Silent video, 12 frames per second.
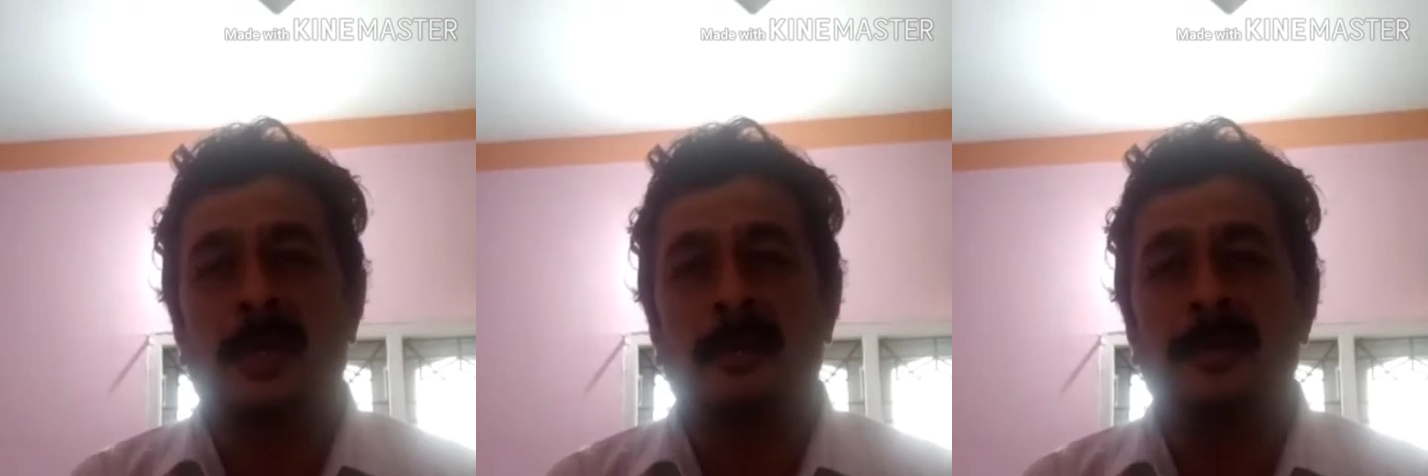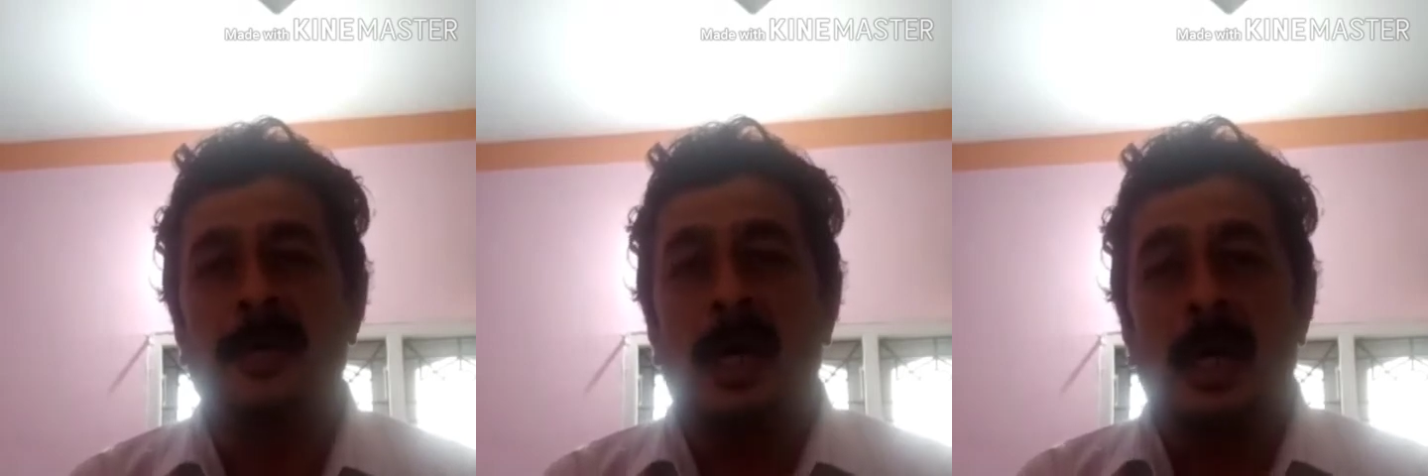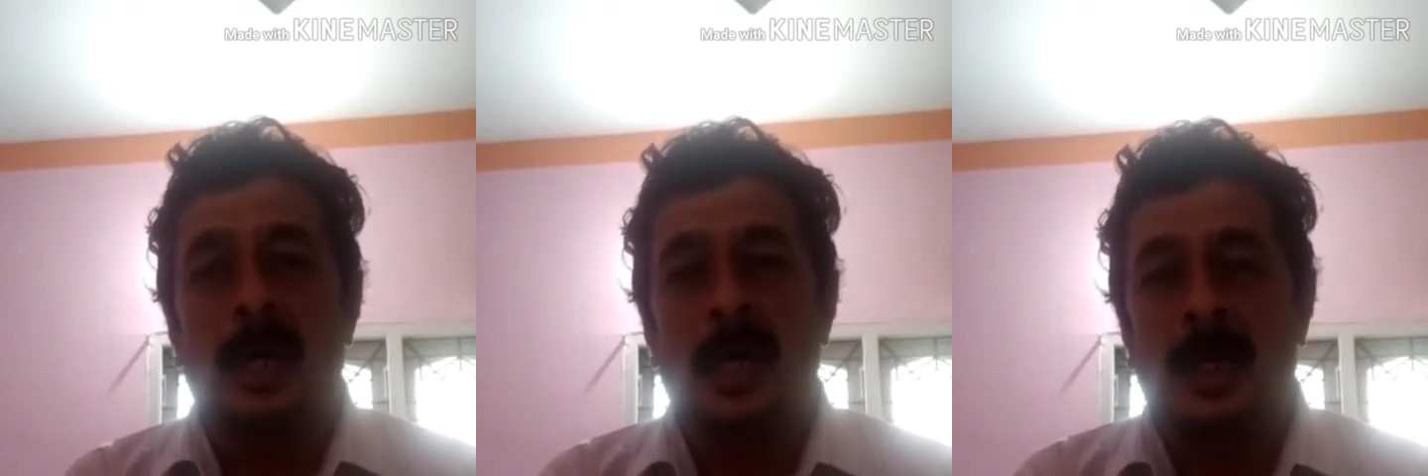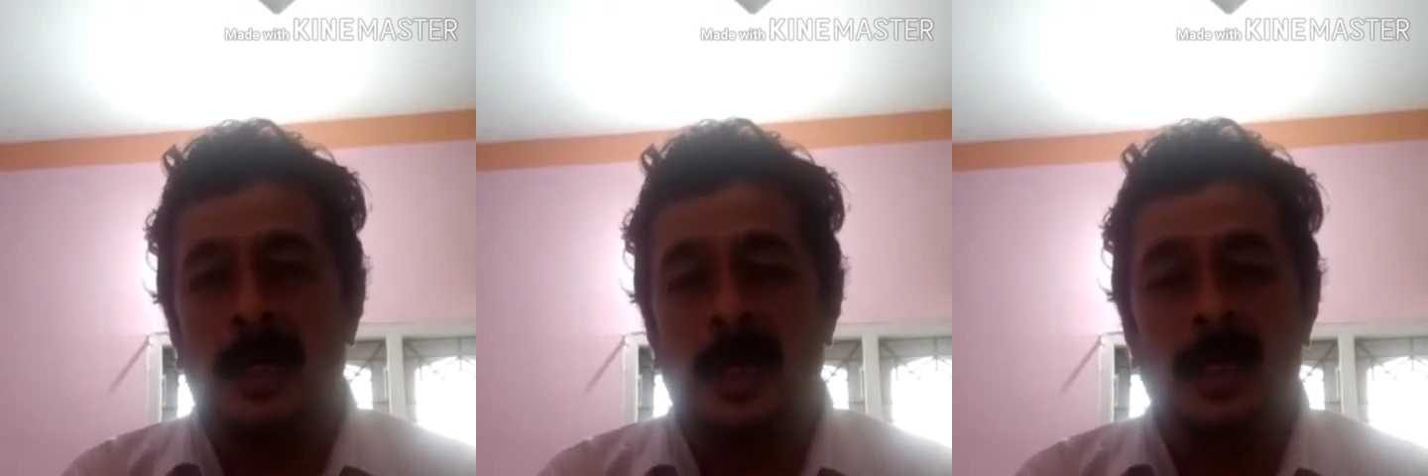of
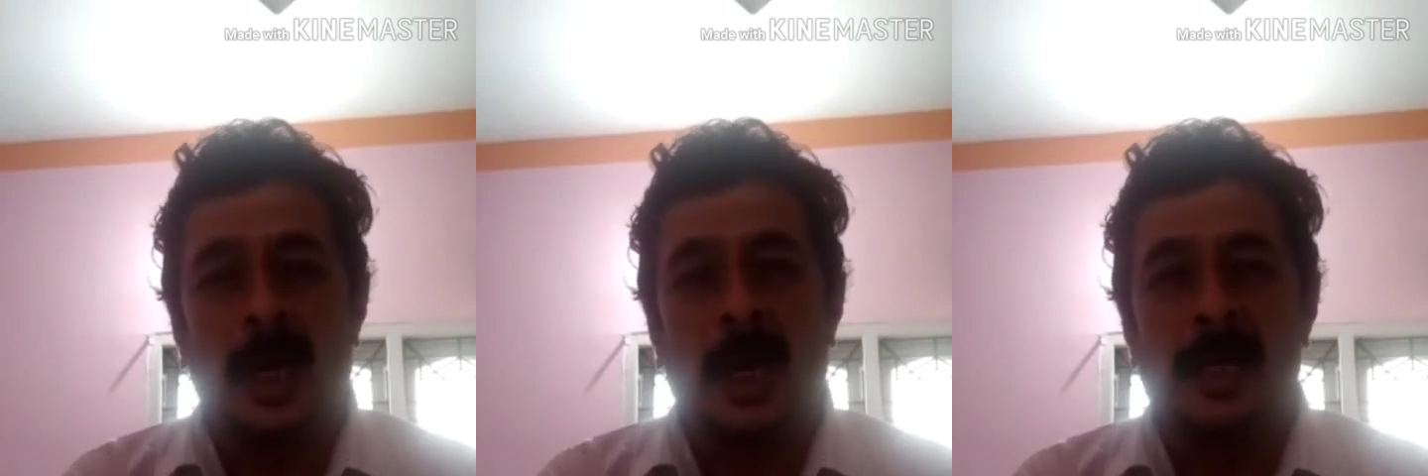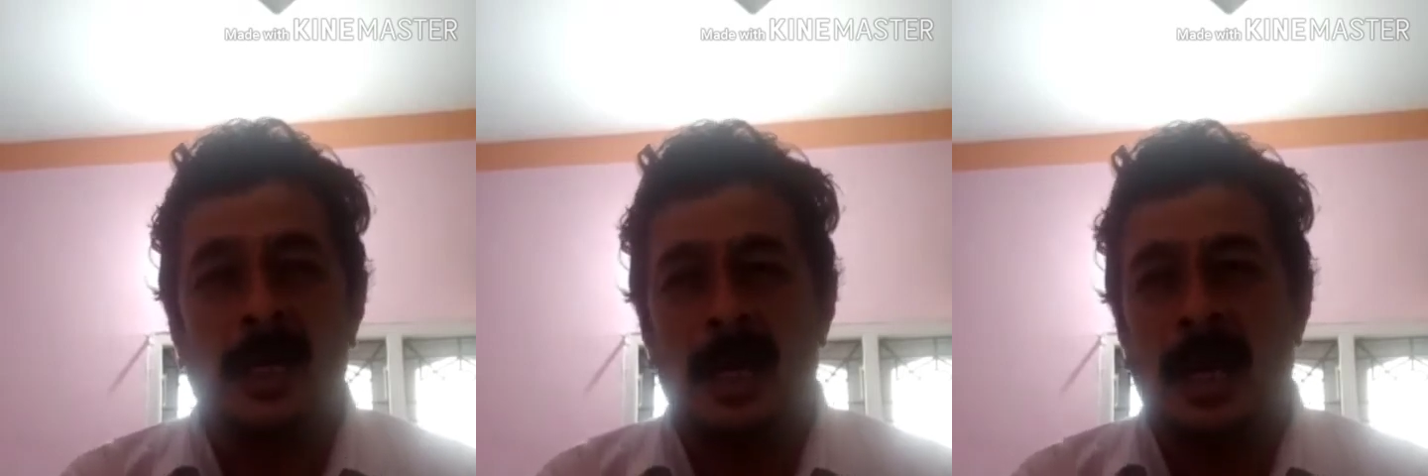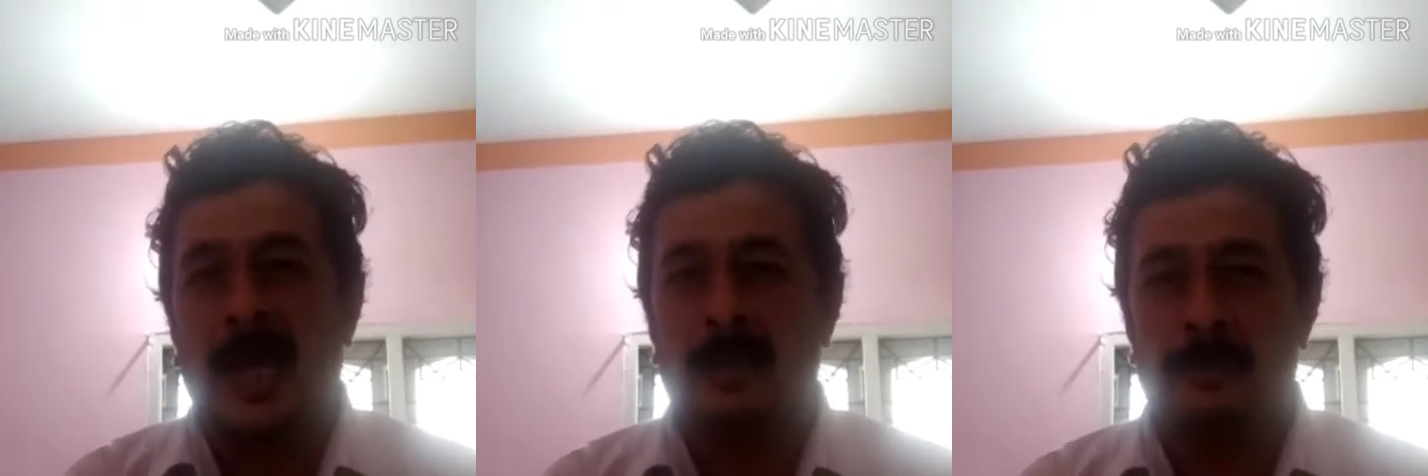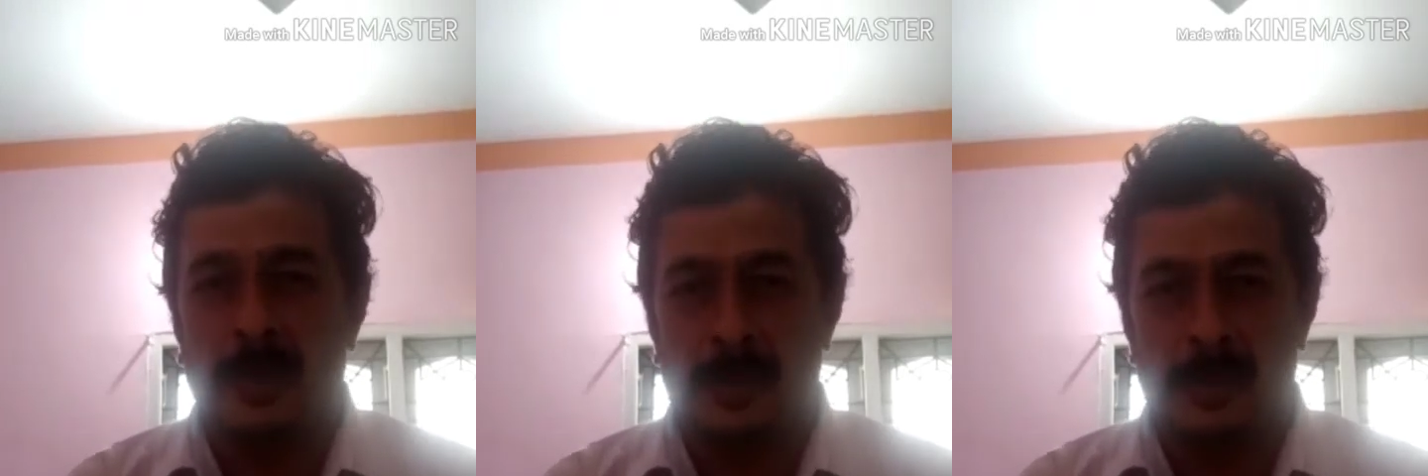learning any
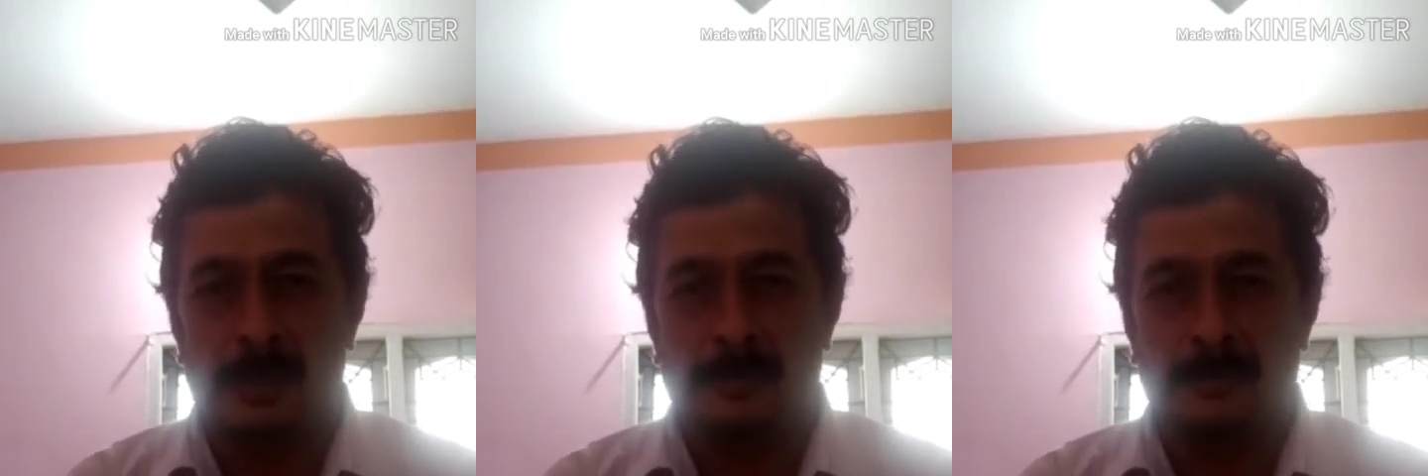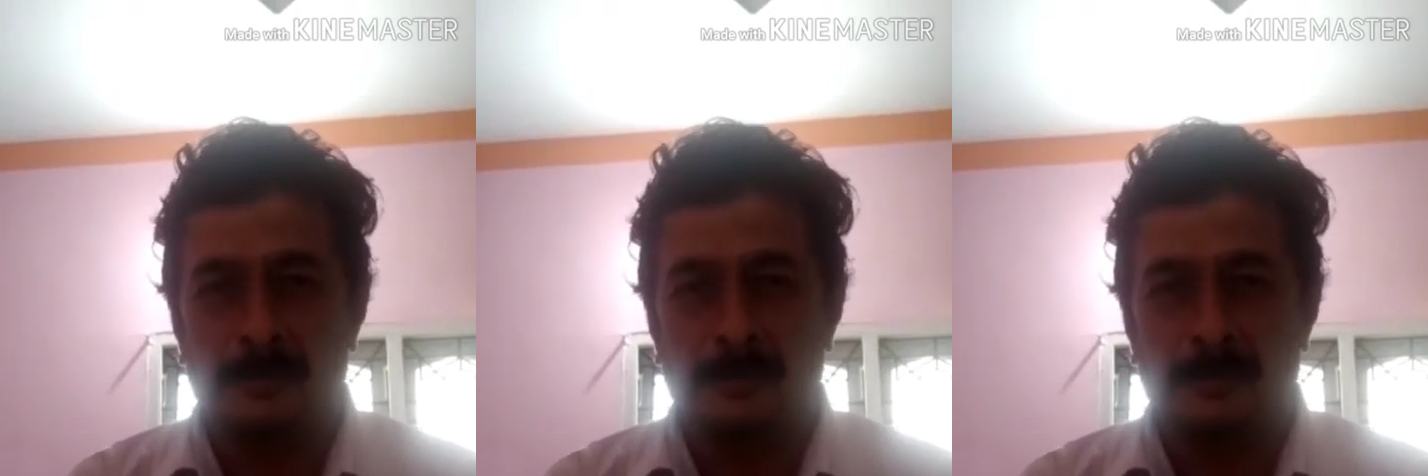language.